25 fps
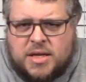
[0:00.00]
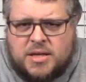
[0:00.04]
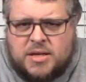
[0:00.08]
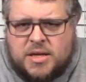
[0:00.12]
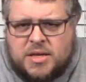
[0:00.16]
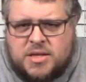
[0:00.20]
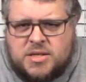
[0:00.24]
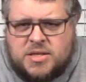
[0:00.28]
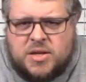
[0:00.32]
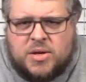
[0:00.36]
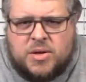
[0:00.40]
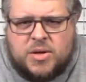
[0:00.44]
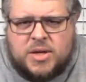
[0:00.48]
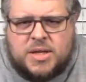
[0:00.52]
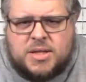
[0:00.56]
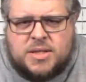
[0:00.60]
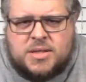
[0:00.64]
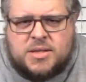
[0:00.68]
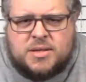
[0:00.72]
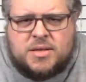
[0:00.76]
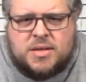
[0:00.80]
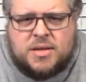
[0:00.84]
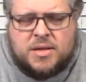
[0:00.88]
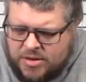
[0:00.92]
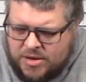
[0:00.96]

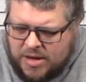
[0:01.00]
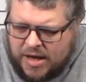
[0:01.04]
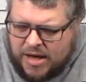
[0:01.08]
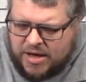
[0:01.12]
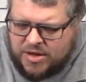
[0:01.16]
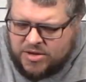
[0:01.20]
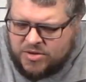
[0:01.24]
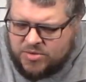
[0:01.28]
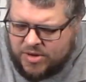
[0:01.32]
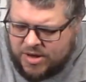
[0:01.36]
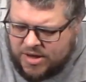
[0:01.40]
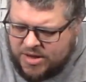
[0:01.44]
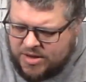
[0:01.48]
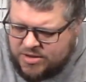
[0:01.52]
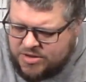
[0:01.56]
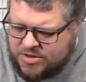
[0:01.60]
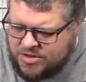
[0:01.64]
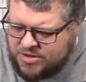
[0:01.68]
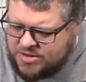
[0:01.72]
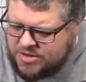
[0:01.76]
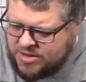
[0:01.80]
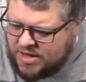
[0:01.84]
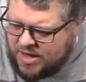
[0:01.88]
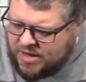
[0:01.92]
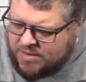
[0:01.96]
series. Age range
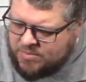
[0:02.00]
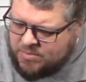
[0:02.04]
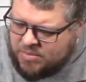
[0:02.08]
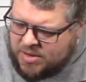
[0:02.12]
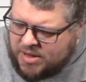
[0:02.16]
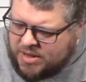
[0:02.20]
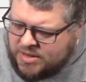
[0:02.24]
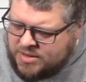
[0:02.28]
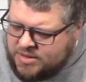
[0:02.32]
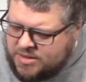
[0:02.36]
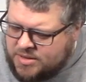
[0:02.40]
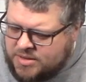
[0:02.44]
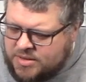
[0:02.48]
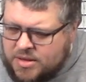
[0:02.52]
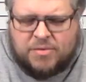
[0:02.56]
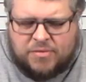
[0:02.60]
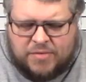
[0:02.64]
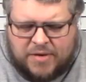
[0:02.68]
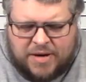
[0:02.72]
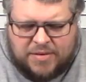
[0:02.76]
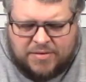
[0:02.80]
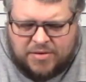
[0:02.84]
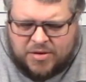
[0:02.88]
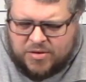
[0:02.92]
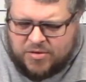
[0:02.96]
is 9+,
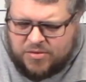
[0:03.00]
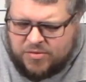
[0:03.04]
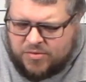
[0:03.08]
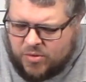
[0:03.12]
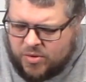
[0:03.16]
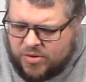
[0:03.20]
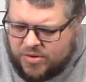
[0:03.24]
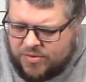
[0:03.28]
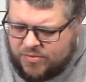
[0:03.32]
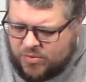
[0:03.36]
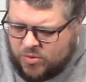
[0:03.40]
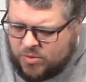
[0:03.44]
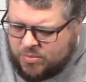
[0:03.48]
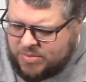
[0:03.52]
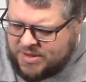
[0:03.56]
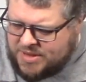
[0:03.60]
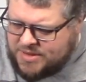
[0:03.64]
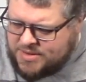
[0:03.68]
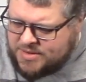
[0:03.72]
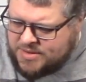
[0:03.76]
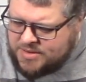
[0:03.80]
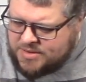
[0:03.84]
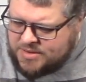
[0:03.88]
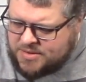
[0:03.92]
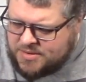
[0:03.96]
544
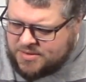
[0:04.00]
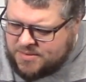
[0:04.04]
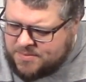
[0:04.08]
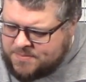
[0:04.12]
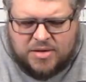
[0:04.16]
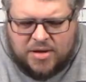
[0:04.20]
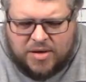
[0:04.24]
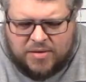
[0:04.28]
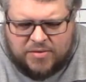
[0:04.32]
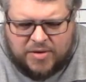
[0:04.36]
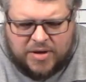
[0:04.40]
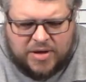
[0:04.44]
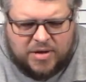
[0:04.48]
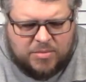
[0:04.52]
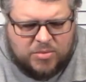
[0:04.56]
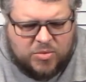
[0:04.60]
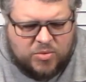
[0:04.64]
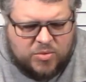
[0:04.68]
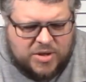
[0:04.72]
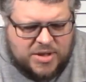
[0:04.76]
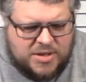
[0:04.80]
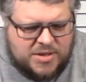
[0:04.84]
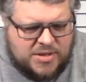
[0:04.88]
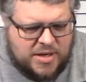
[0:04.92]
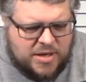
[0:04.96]
pieces, available
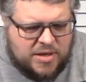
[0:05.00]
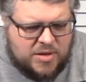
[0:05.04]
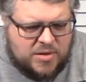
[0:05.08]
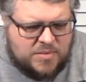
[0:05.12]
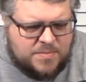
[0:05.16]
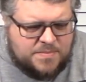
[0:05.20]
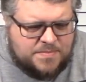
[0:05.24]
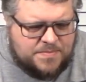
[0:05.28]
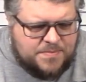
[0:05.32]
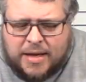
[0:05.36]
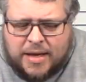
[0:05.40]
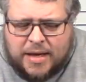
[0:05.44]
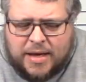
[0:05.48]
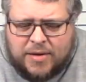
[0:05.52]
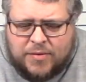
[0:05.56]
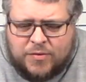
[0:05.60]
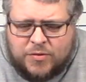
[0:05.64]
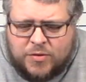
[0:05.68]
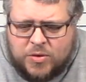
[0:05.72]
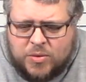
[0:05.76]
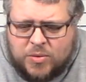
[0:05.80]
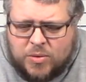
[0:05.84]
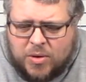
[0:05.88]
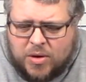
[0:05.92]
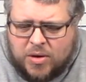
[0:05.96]
retail. If
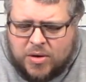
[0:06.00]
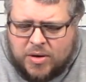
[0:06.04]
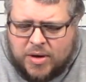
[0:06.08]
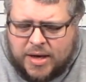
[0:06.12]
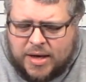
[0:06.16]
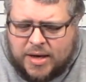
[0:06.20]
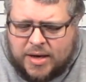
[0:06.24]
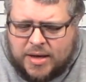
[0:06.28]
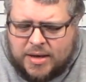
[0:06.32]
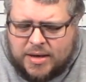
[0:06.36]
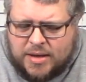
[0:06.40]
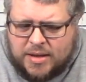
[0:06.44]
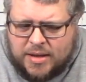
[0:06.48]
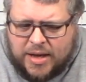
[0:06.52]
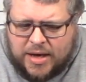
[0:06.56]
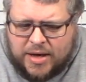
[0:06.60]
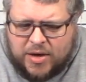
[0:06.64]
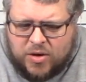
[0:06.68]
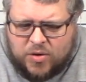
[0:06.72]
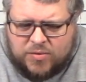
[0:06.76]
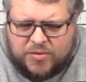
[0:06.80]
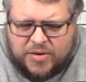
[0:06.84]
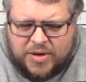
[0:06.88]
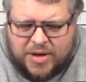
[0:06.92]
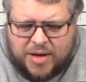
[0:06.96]
you are a
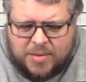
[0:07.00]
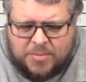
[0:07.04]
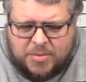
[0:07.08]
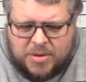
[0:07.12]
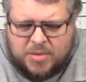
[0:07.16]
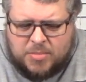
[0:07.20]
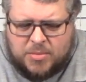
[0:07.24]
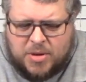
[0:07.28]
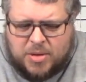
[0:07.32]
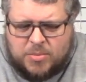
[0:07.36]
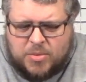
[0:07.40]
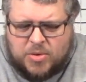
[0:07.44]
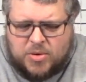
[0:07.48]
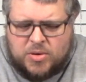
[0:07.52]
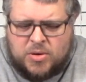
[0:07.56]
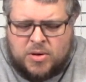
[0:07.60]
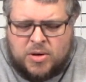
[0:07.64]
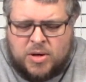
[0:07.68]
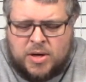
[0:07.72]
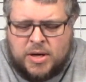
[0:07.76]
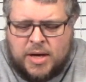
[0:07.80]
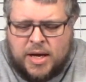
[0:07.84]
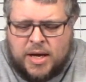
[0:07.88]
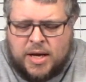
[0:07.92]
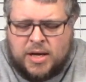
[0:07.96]
LEGO VIP member
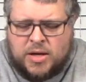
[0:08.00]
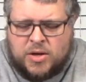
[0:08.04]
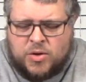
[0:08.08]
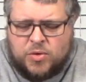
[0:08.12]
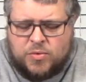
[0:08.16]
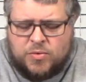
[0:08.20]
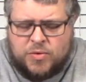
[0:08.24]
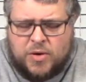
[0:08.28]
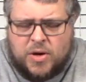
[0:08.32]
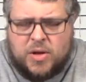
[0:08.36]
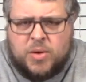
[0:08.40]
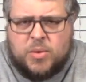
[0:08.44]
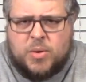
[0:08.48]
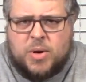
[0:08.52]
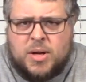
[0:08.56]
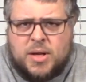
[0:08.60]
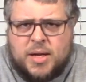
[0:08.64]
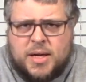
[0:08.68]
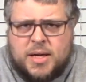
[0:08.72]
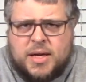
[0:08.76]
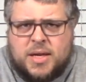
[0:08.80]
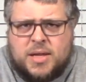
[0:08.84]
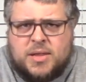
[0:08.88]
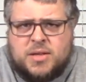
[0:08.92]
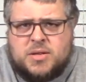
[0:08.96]
and you follow our
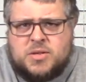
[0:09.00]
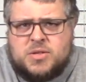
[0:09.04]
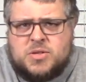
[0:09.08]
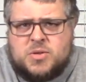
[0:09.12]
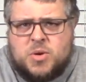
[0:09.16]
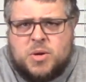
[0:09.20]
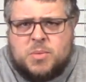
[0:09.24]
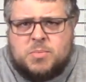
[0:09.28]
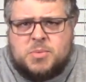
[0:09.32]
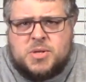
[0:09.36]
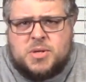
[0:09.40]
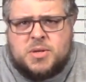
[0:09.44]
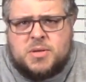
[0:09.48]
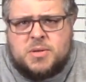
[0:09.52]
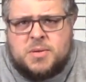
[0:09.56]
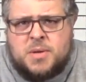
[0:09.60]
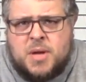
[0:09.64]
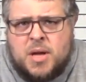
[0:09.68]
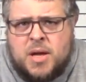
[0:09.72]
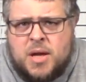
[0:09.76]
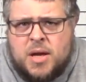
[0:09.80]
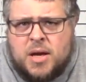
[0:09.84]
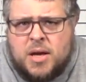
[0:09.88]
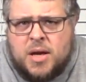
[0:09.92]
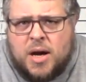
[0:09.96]
link in the description,
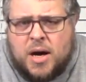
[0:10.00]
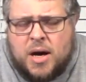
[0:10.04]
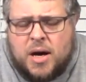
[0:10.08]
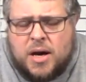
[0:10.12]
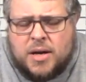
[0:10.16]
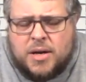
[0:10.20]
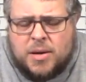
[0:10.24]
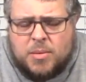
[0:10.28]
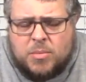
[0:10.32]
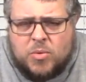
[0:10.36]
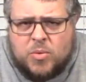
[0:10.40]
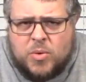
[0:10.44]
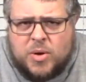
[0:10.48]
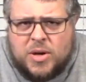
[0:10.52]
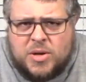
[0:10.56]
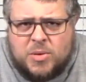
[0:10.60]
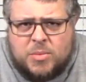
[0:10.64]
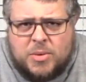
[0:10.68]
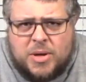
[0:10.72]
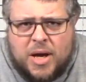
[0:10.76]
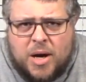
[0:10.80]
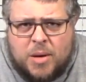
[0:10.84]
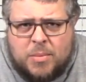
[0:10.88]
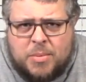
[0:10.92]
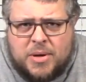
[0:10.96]
number one, you'll
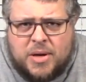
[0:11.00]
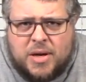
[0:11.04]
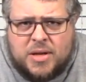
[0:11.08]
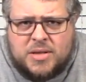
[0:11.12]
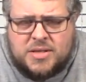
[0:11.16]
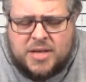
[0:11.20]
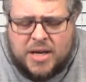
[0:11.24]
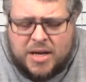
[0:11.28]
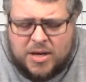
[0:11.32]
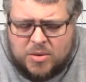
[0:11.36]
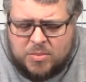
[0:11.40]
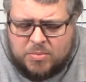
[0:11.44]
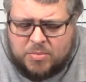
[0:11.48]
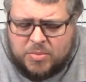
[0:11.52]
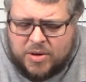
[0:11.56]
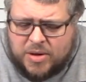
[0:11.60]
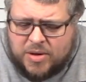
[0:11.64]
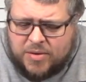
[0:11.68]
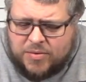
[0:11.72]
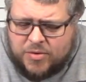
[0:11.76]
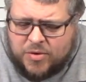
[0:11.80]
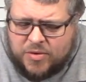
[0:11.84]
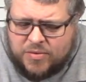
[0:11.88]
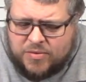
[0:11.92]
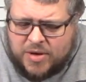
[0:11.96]
be helping us out, but
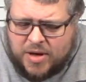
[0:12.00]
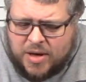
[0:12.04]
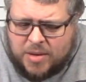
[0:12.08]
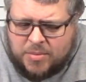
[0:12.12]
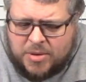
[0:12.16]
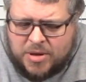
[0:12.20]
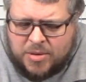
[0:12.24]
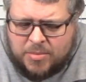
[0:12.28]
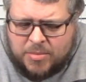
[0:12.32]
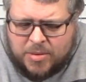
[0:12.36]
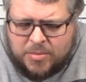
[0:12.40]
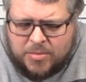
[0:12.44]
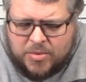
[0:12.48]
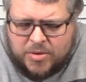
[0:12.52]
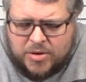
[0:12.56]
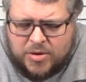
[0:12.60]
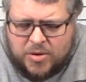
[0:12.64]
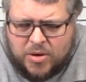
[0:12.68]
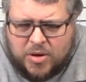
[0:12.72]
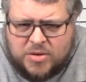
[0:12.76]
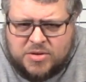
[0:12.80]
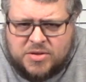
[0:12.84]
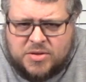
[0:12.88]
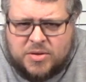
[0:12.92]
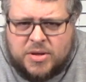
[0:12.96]
if you're a VIP member, you'll
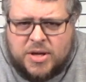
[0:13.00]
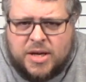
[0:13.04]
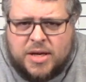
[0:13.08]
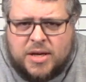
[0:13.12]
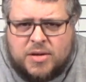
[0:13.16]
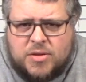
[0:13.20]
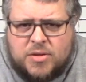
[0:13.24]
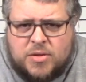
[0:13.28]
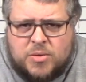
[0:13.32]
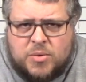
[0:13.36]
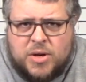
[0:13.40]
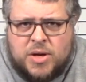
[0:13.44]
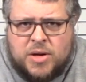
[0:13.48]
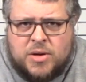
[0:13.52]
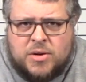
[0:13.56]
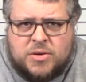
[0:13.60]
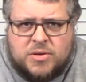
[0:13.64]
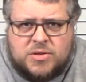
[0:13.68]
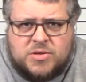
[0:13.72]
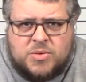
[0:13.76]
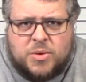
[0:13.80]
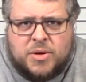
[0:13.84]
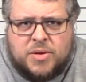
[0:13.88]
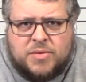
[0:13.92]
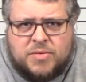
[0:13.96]
also get
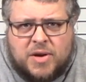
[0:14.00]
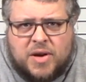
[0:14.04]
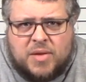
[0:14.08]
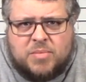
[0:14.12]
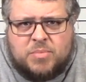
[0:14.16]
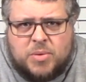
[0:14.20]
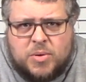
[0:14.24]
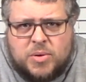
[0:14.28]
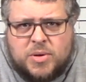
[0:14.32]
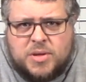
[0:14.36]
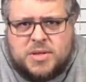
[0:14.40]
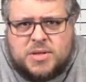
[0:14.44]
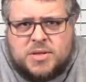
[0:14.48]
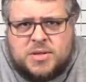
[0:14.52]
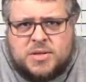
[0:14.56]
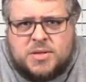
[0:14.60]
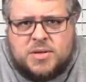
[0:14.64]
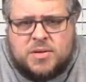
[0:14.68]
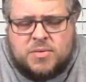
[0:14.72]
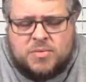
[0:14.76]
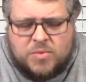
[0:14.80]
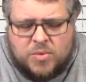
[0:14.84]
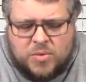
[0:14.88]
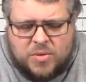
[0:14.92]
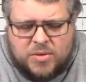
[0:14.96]
325
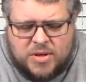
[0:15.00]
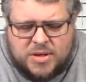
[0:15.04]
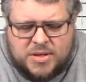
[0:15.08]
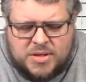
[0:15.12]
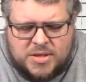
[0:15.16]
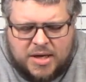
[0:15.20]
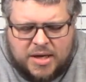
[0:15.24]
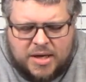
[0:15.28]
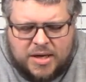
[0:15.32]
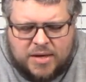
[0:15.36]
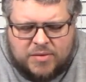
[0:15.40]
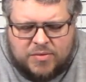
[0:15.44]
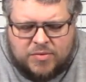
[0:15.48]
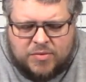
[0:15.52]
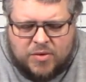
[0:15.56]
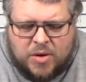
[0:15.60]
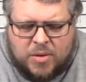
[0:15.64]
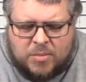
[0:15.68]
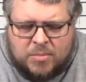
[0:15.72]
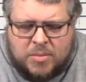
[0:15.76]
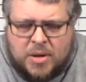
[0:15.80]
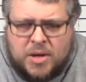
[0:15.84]
points for this kit from